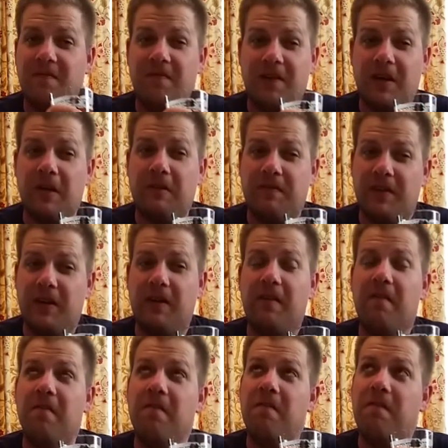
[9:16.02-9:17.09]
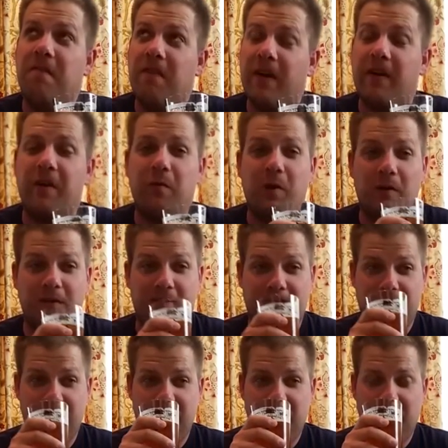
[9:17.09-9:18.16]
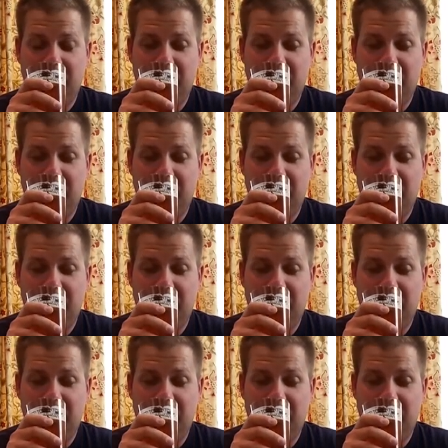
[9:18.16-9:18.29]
very, very, very well done.